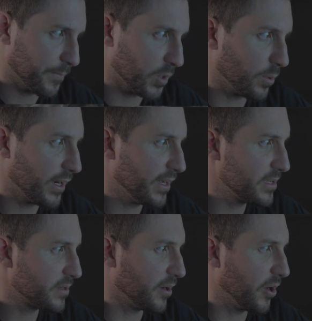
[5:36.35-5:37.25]
Okay,
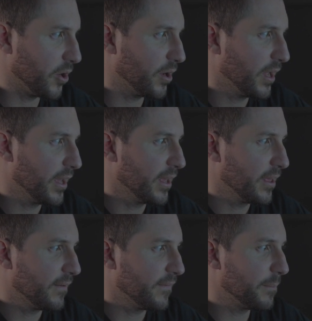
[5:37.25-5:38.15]
so
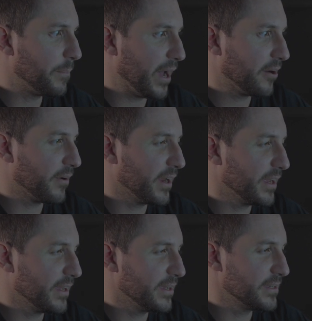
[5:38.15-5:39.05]
the battery
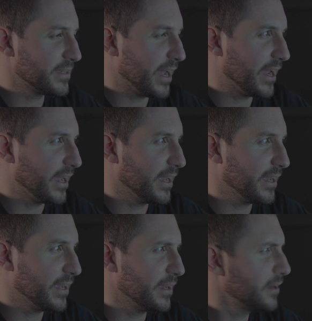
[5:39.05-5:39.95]
is
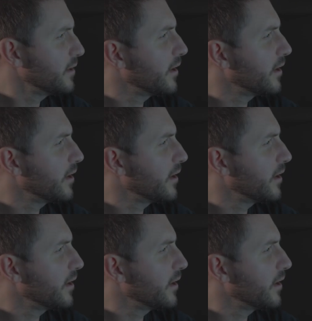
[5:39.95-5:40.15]
I